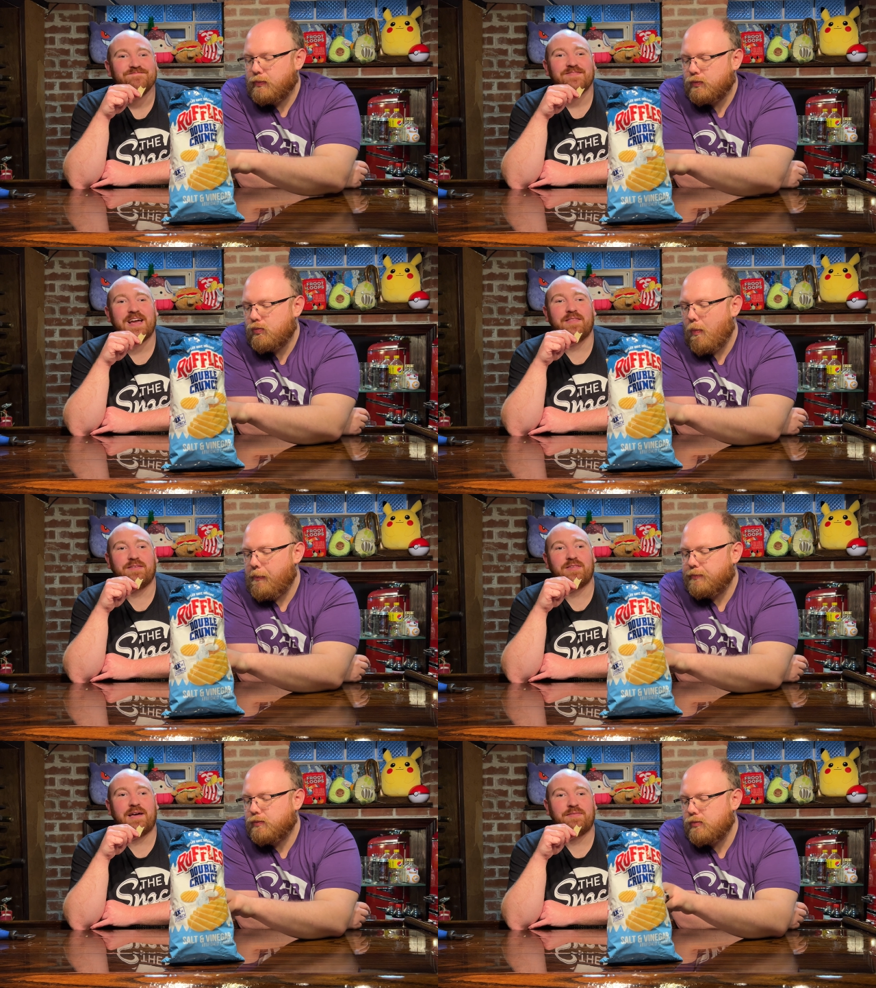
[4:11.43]
Speaker 1: at
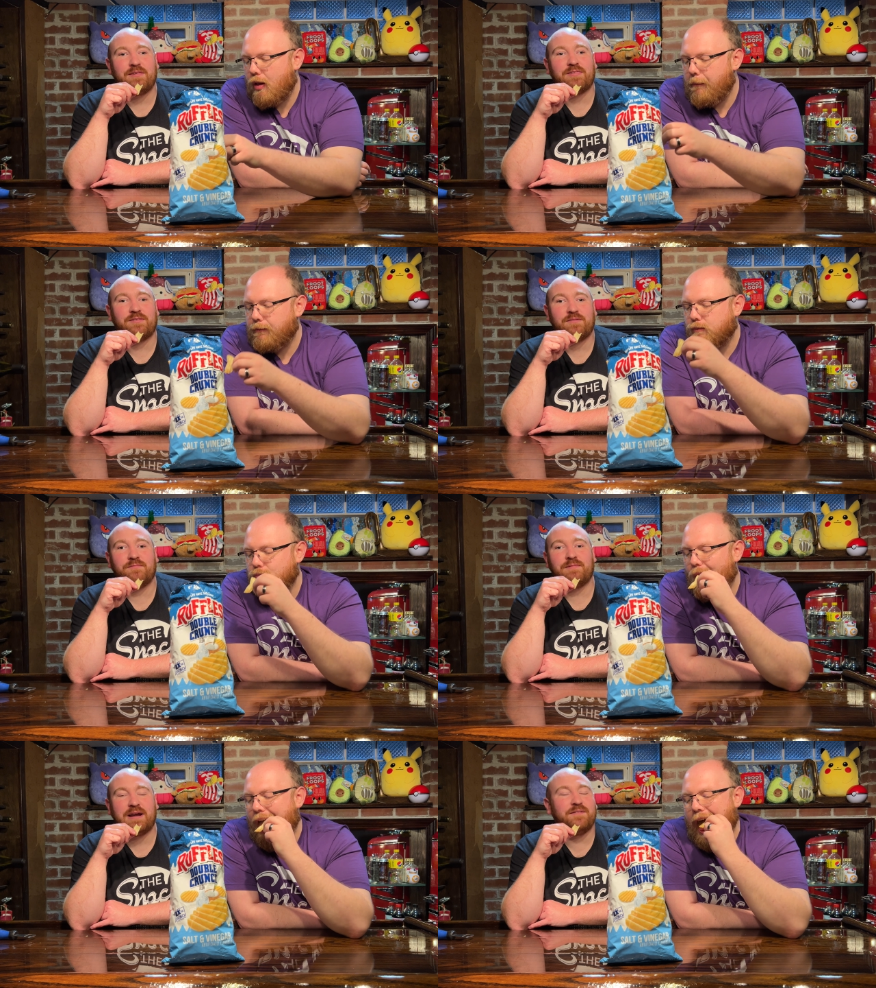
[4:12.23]
this at this
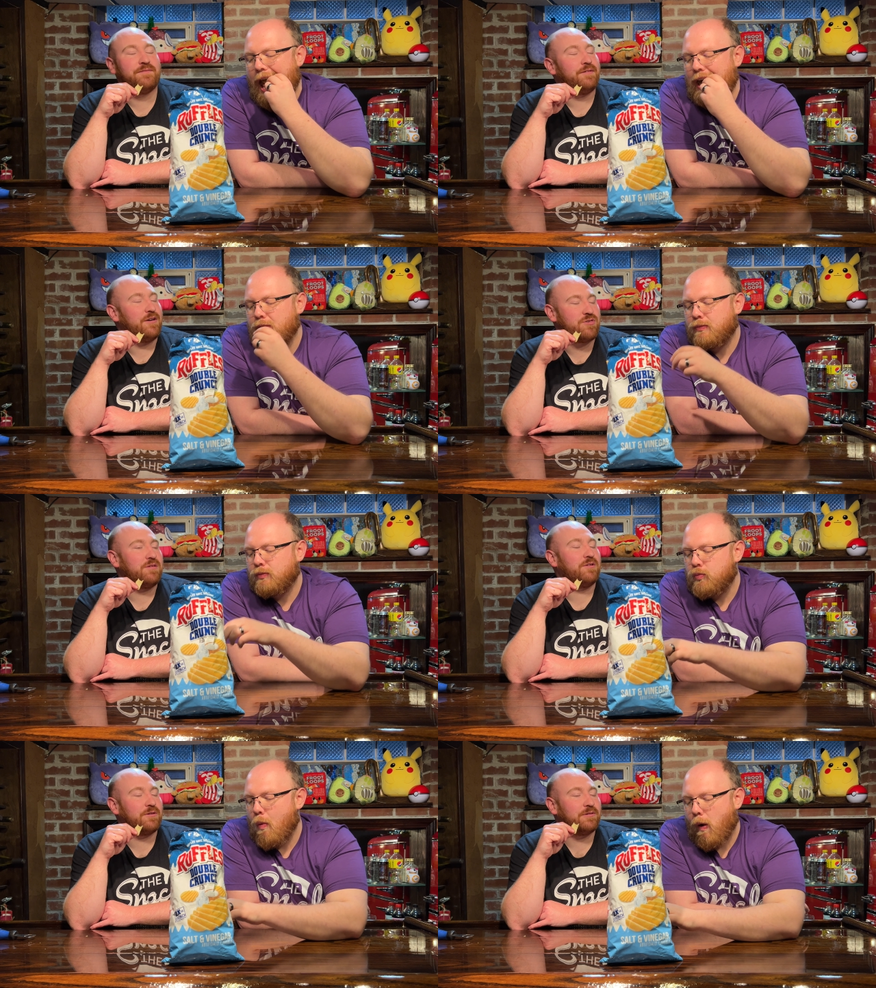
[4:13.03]
rate of inflation,
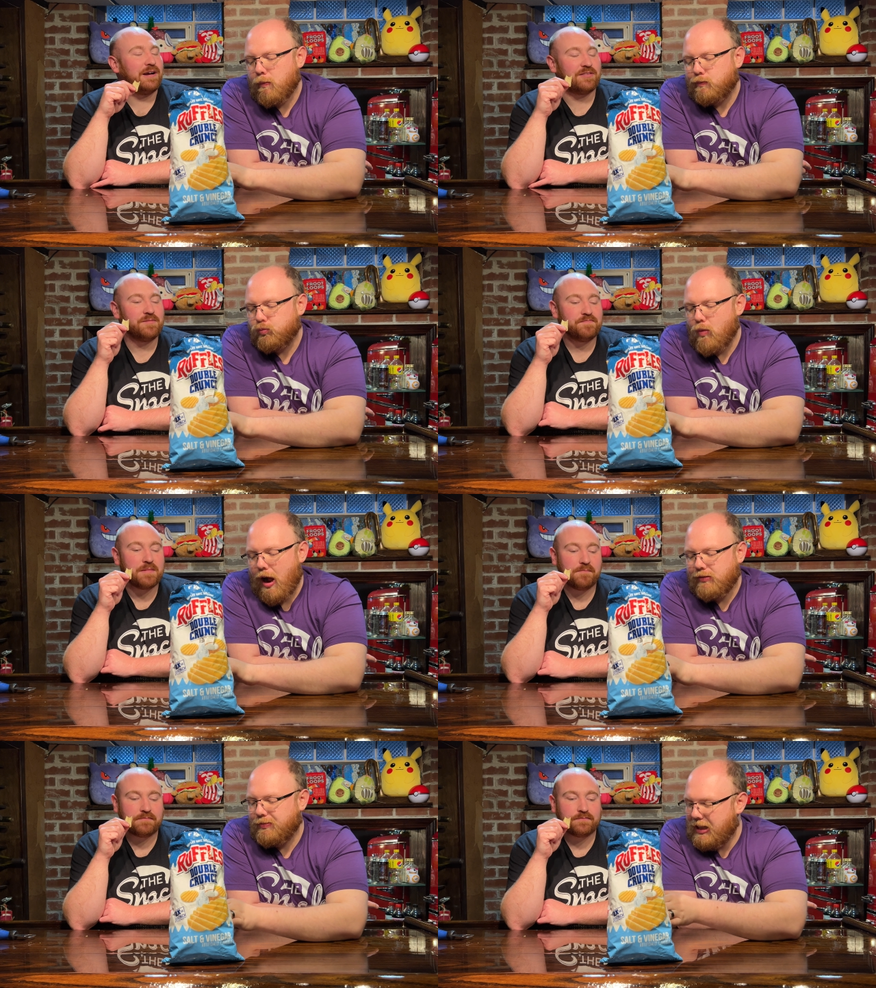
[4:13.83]
you're correct.
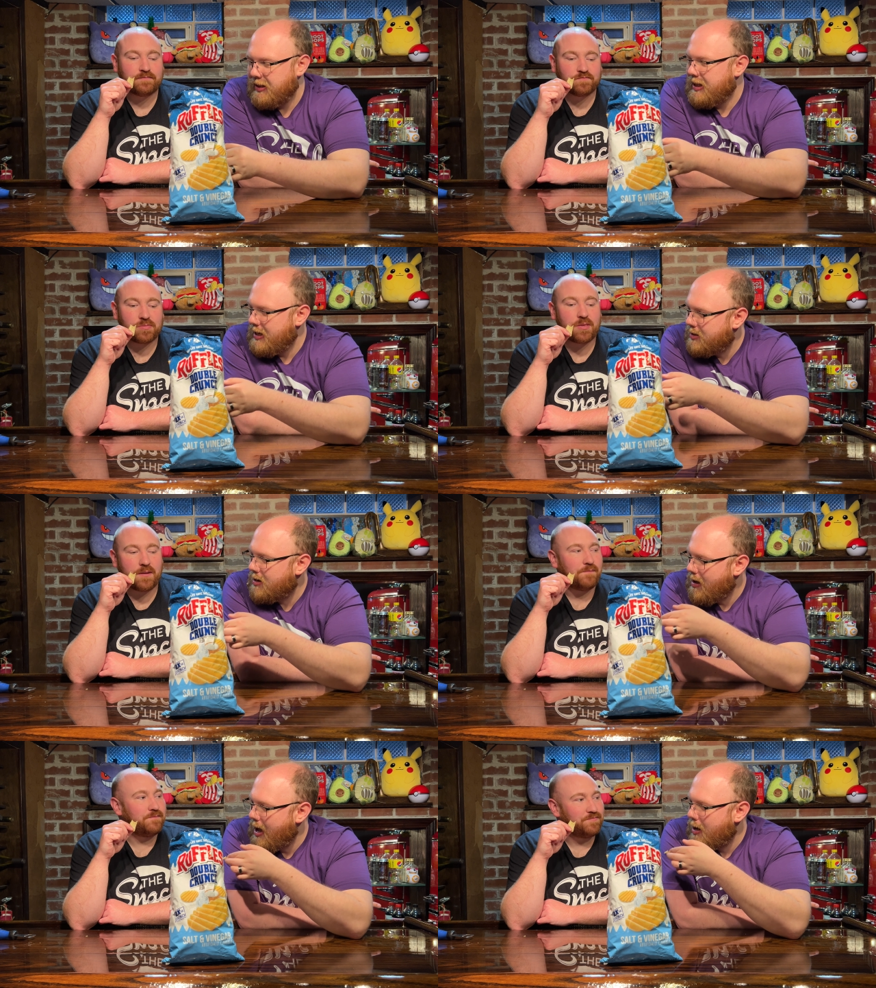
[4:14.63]
In this
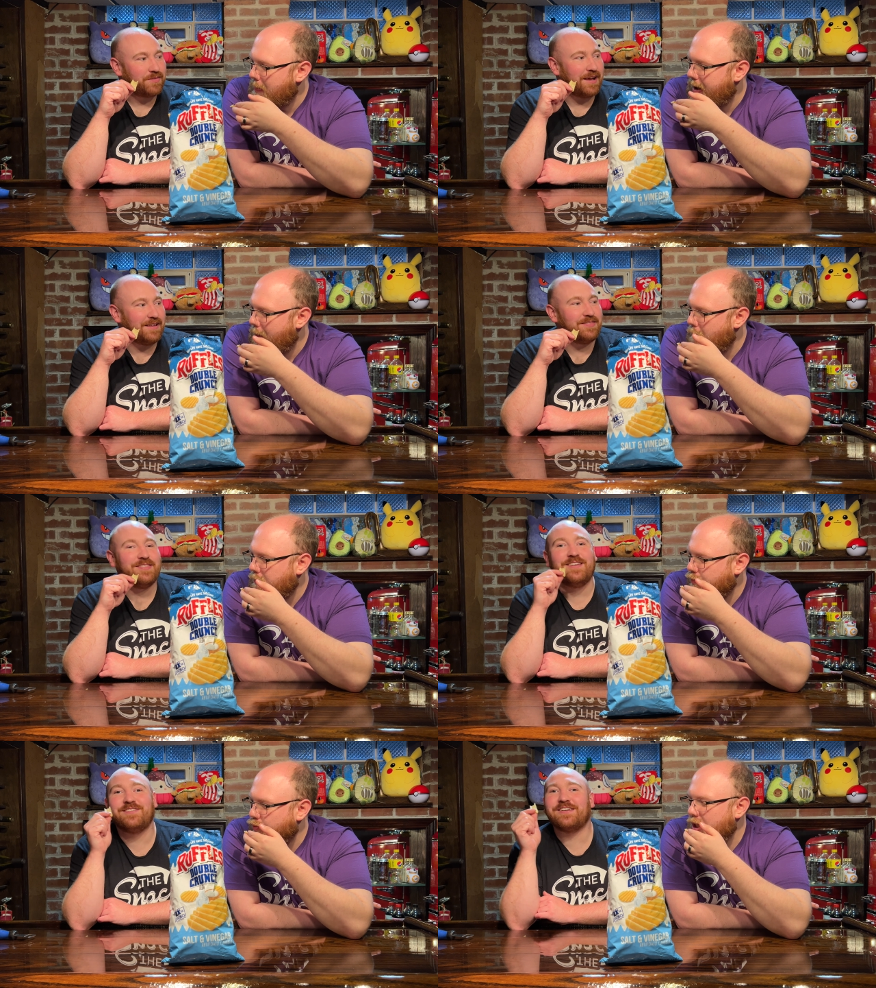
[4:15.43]
economy? In
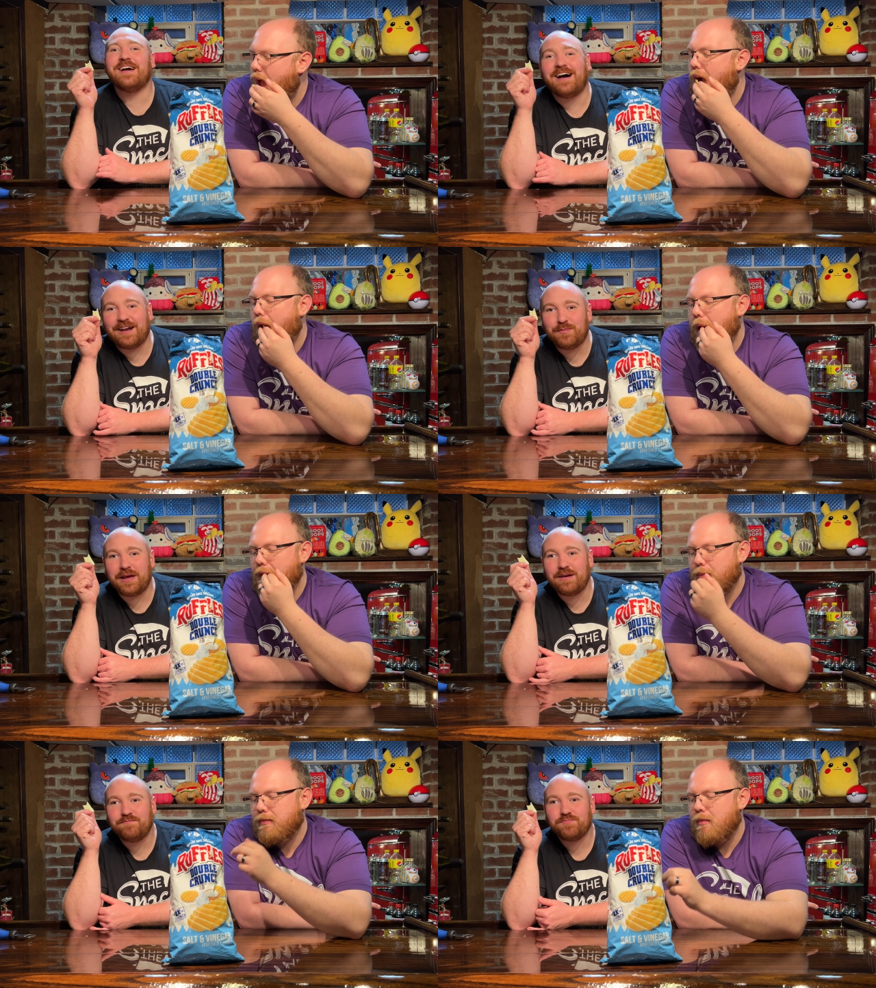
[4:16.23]
this
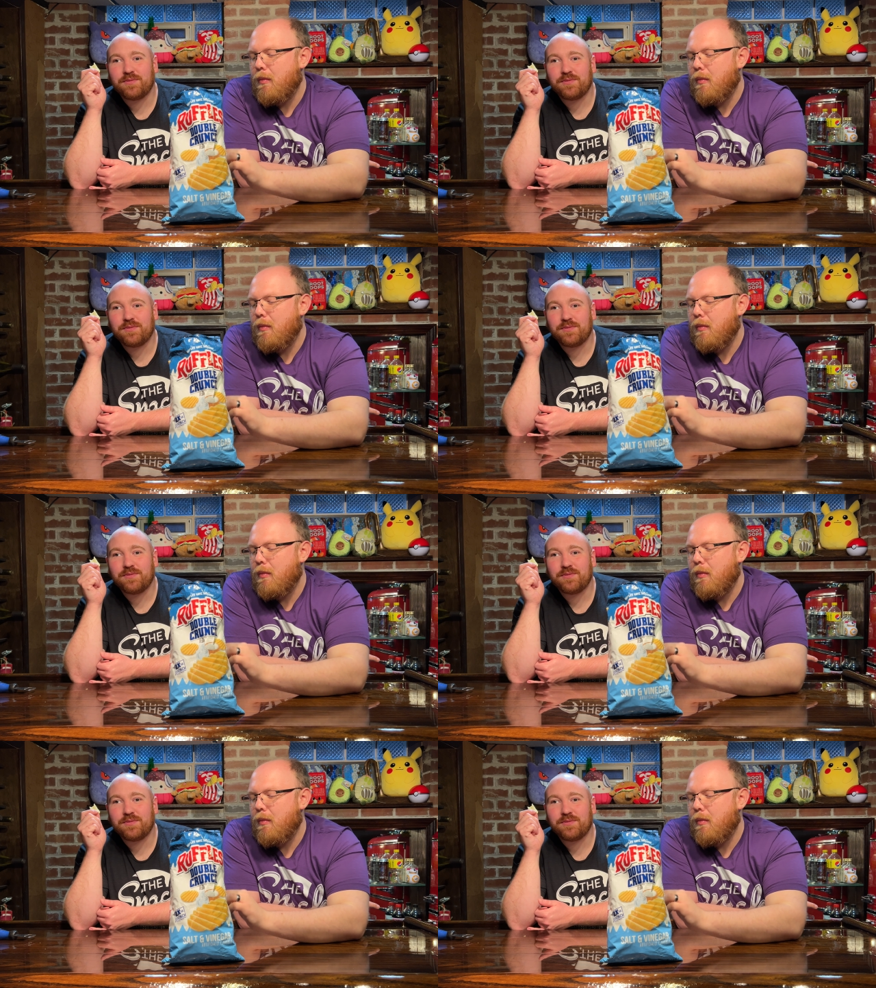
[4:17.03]
economy?